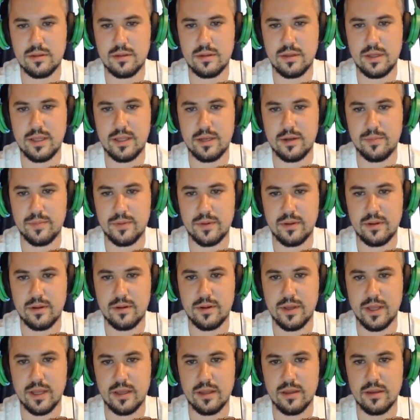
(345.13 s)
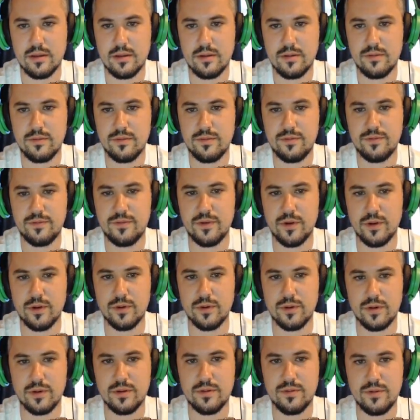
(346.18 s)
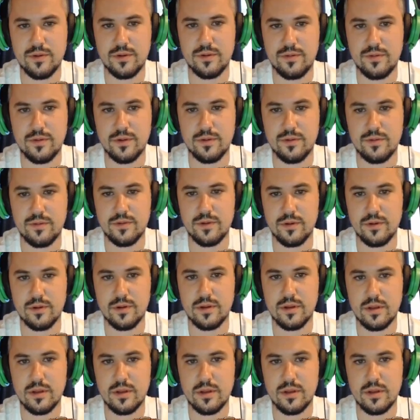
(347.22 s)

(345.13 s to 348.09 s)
Get up. Okay. Food, food, food, food.